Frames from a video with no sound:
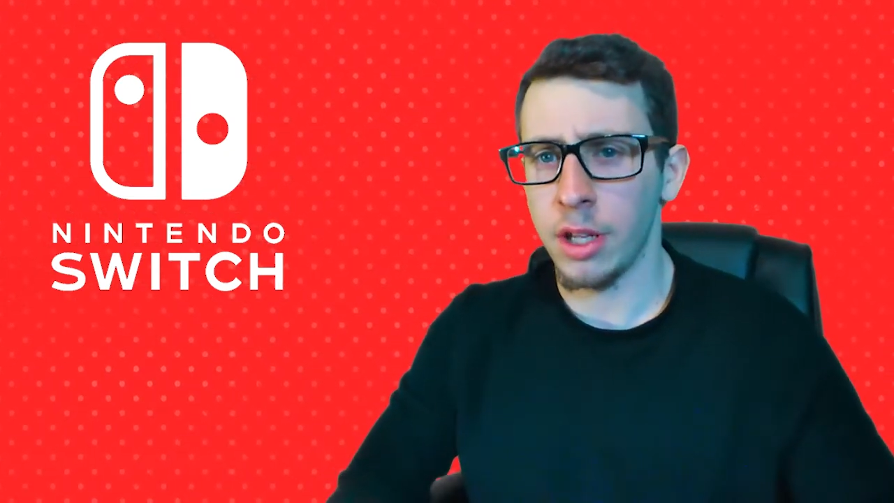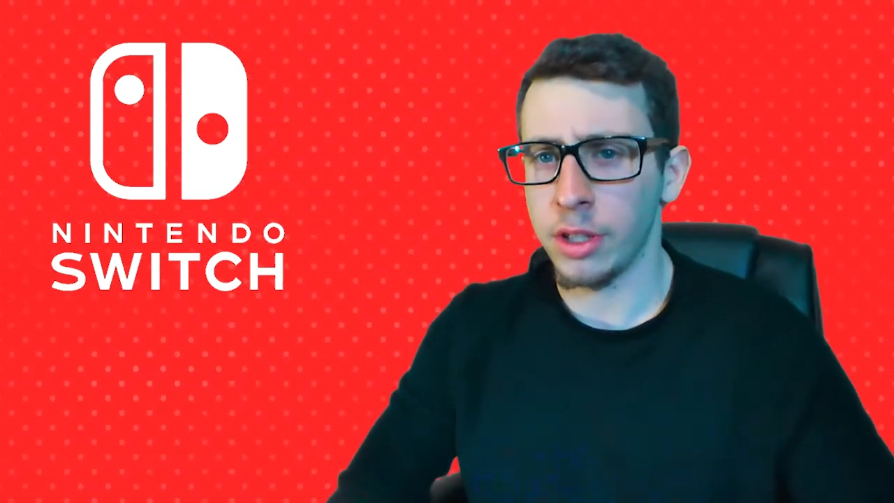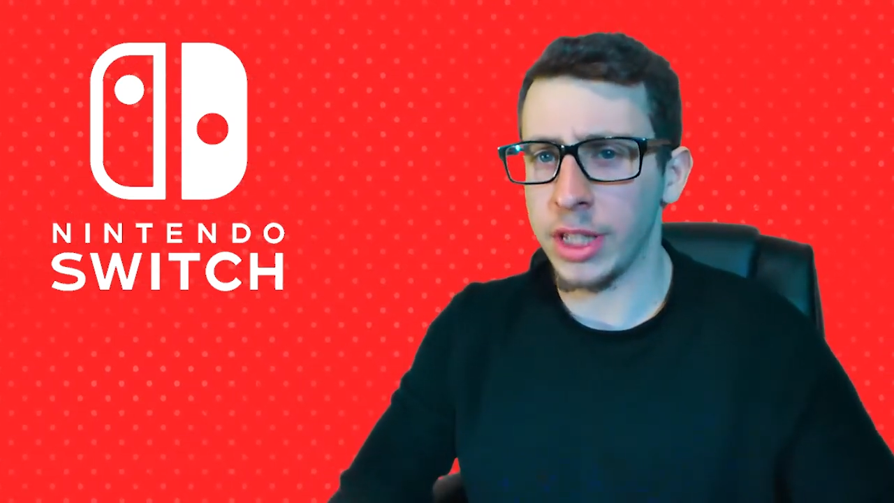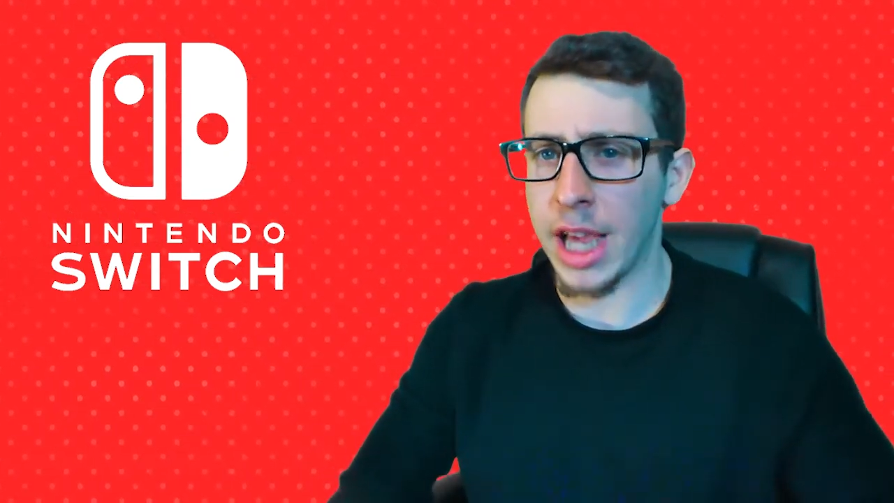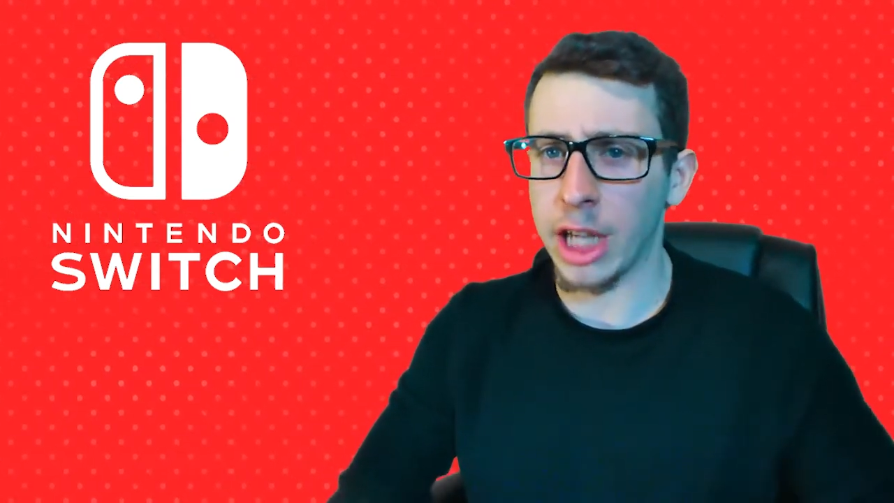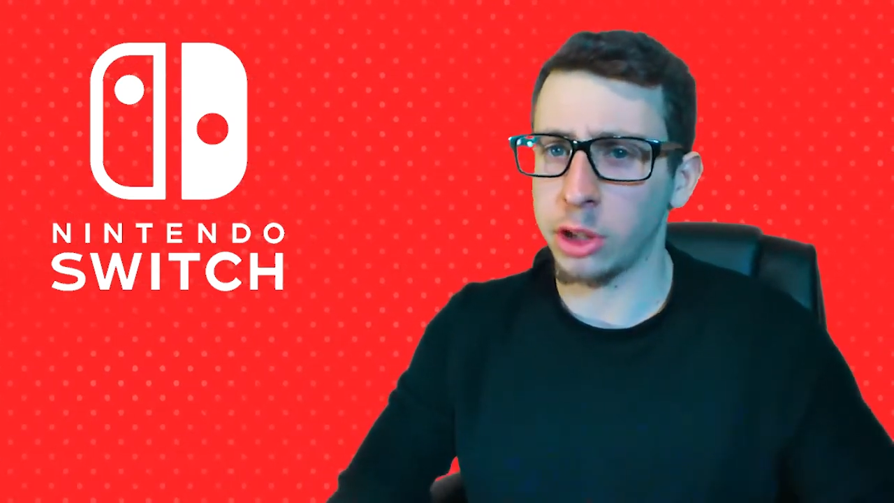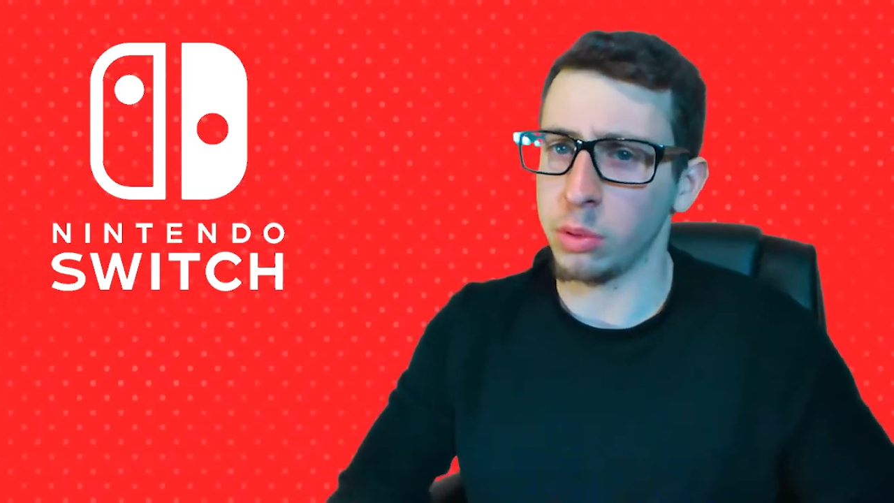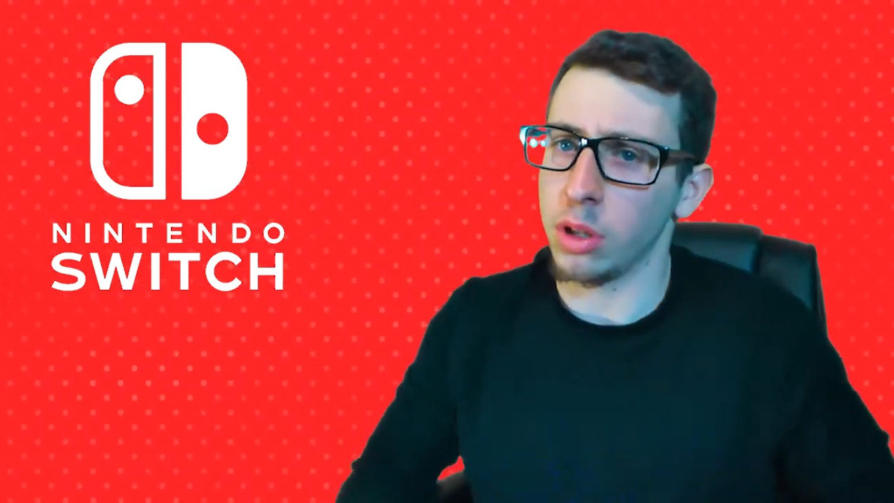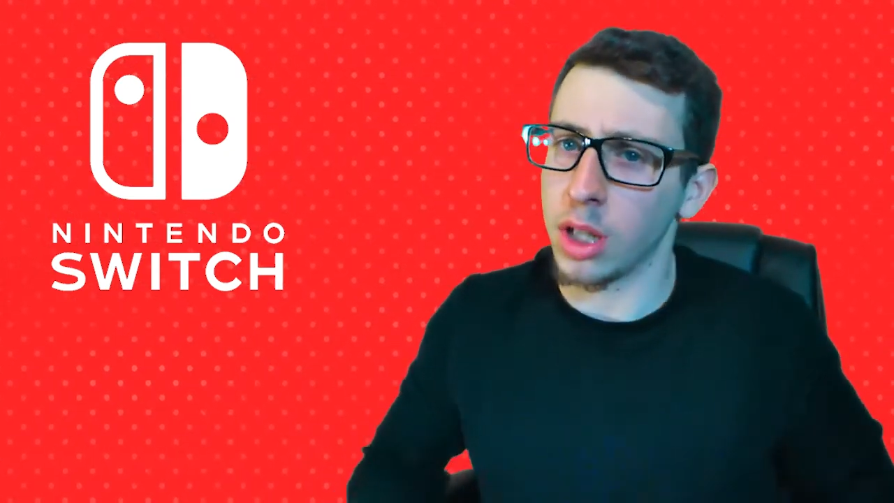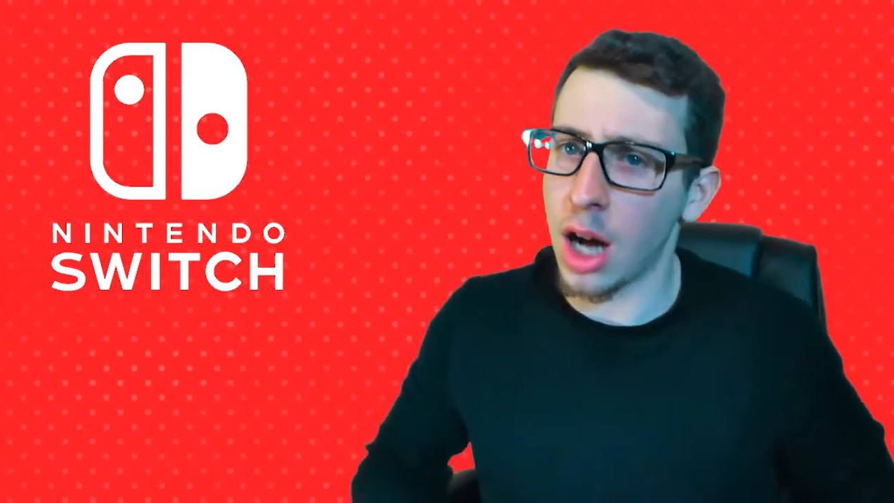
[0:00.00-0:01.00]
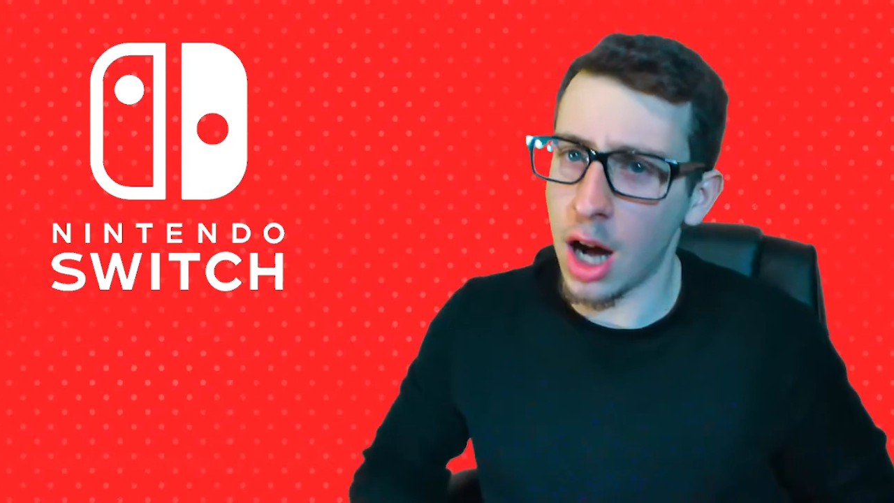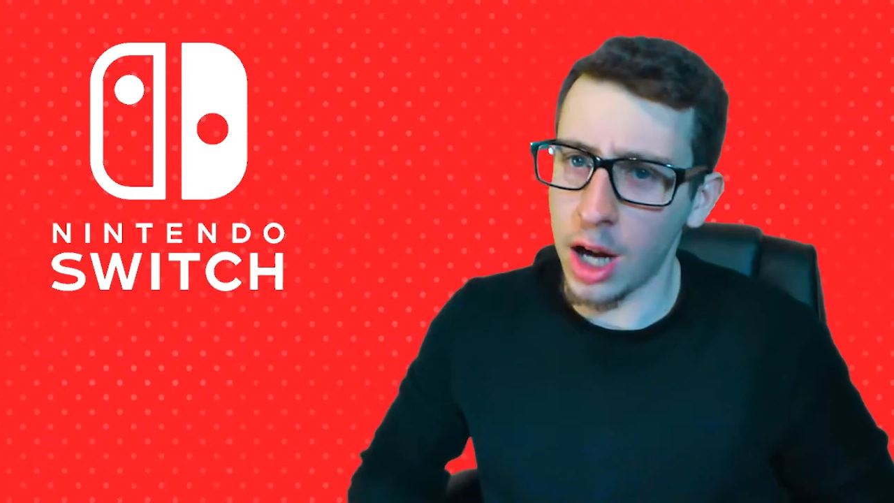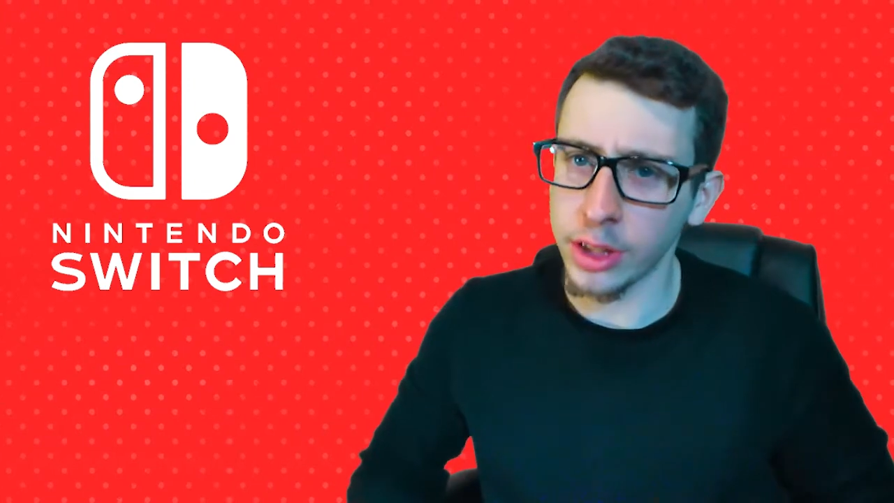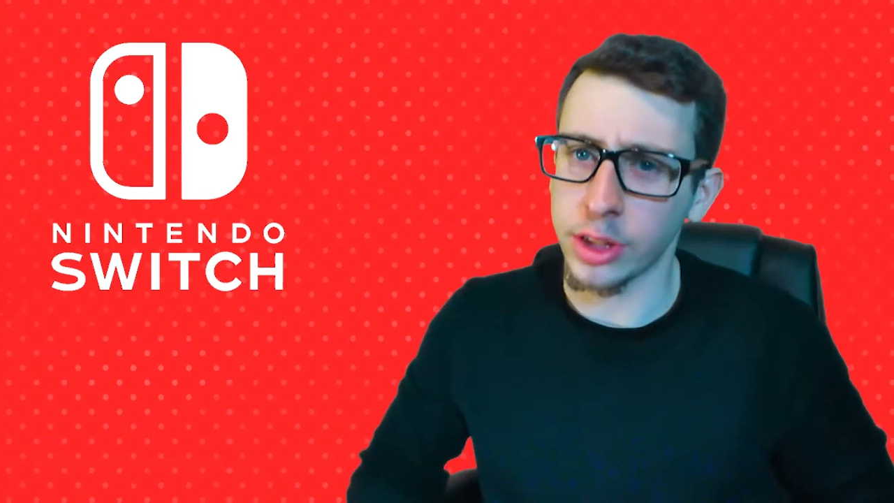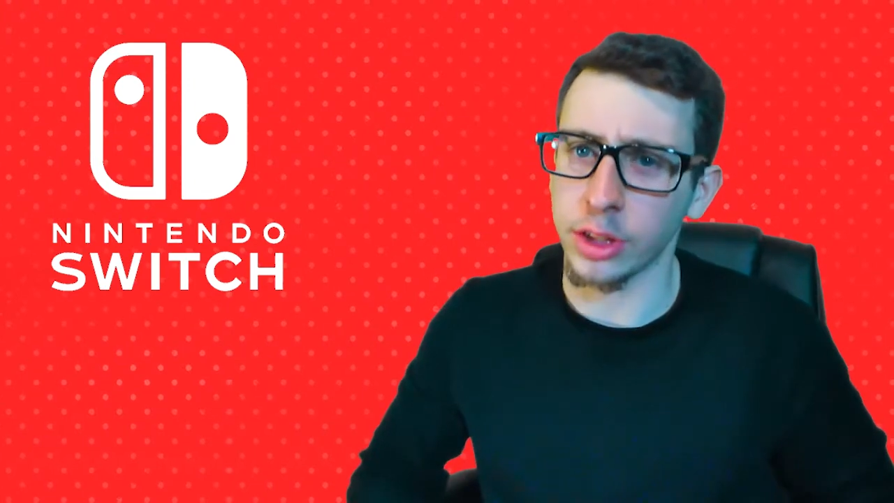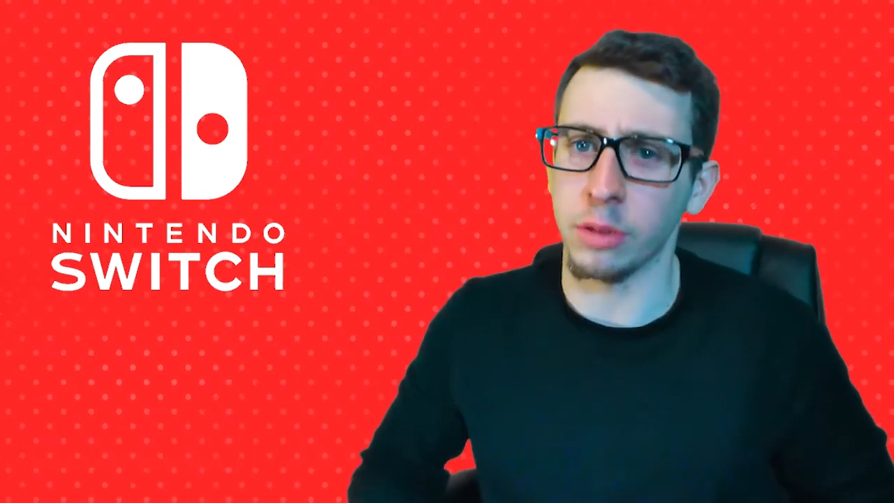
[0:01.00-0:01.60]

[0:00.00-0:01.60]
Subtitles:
the actual console,